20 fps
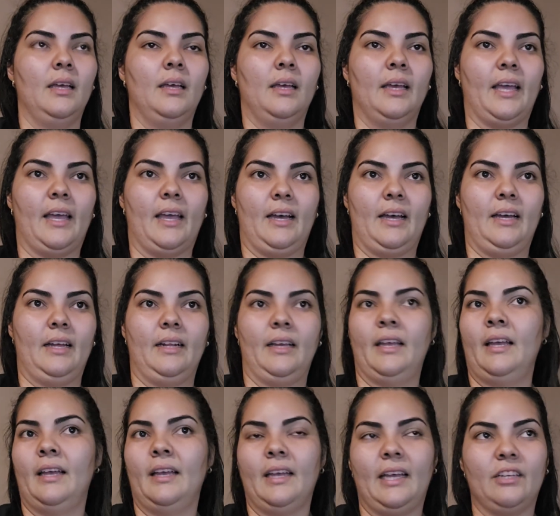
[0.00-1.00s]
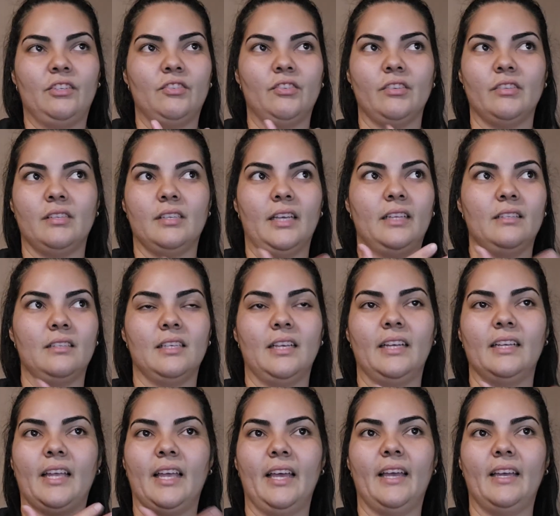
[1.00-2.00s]
And it's
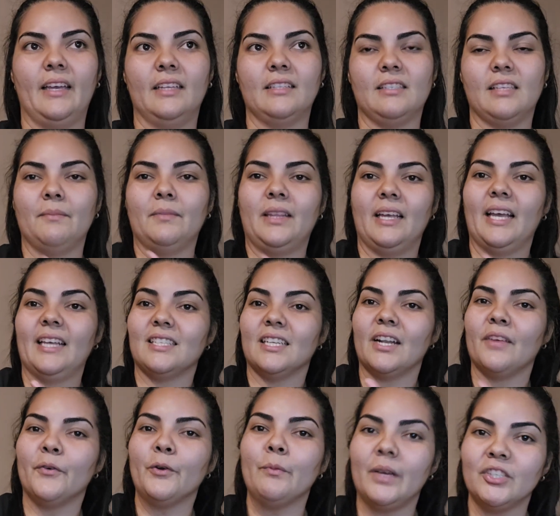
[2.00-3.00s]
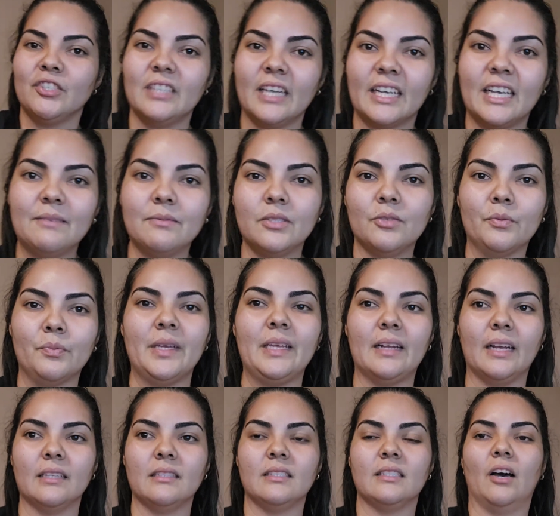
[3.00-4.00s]
an information that keeps
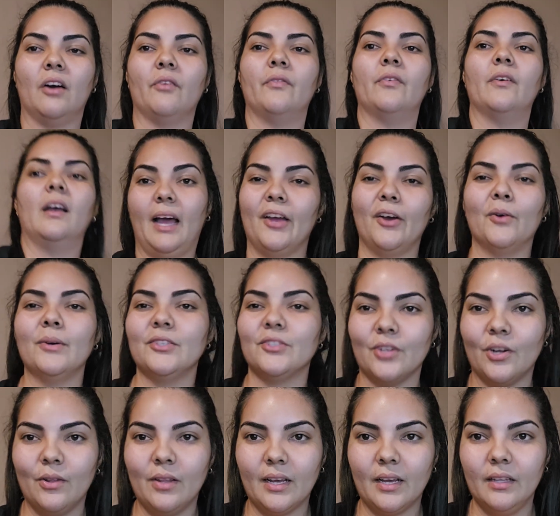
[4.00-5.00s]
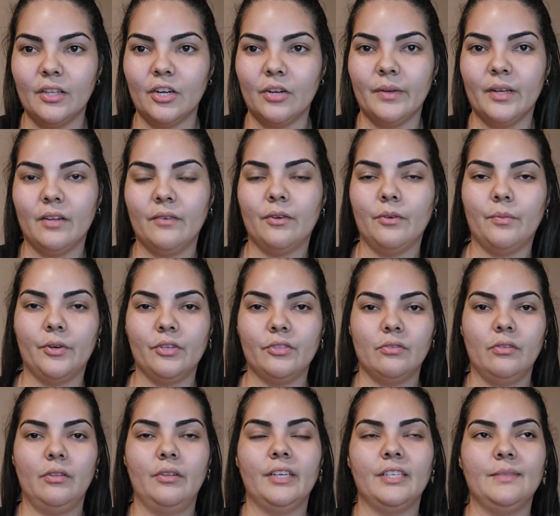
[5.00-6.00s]
repeating itself. I always throw like a little bit of a
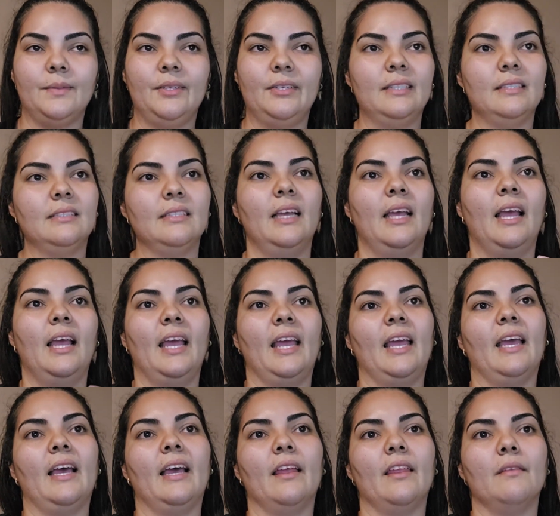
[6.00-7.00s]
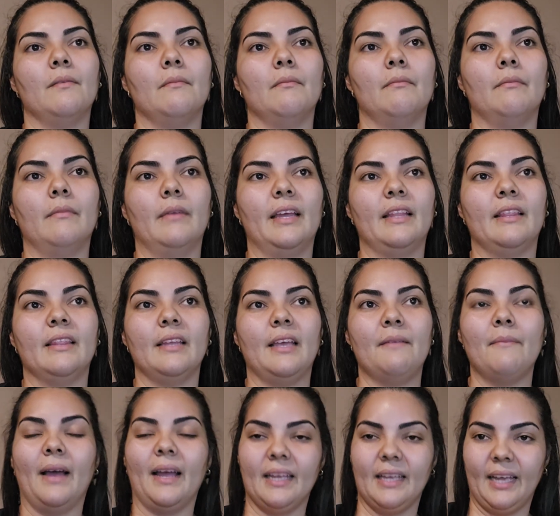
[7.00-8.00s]
personal experience, and in
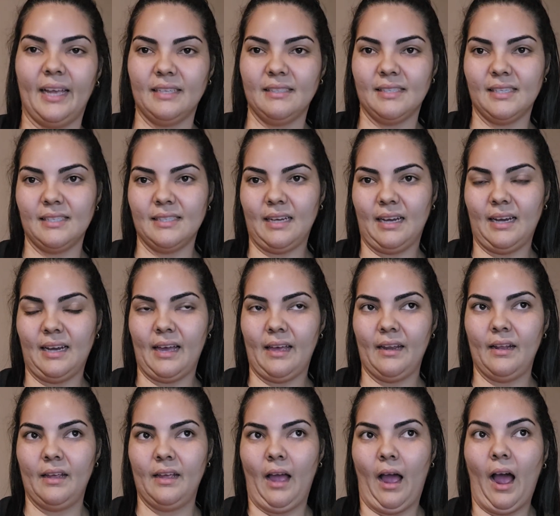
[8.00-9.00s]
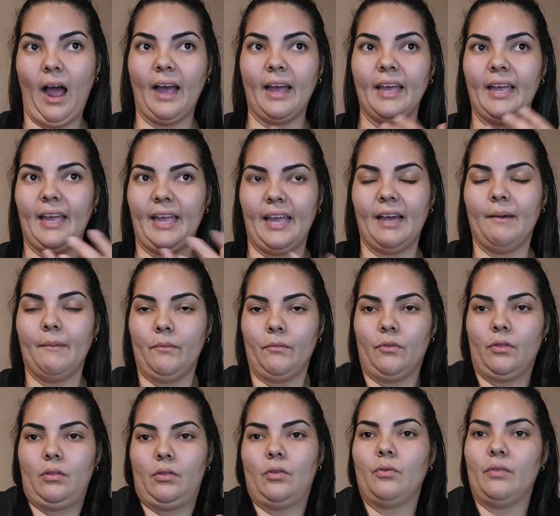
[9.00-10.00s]
my case is that I am
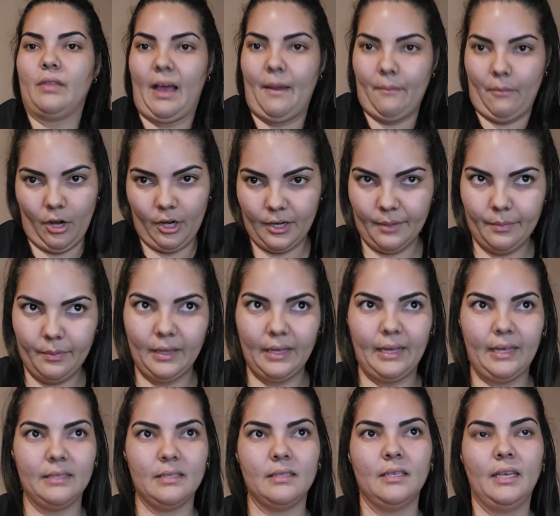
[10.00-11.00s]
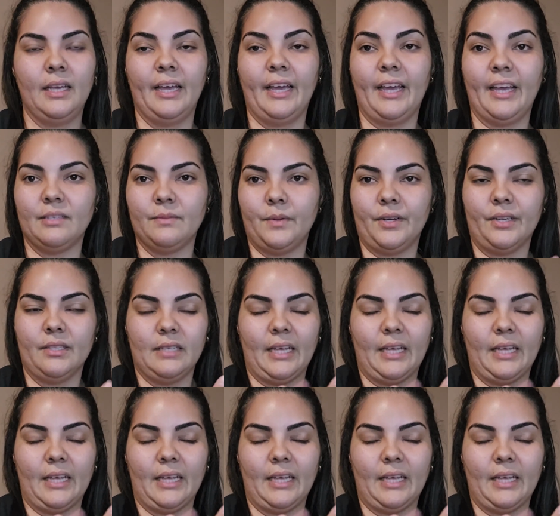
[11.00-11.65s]
through that marketplace experience.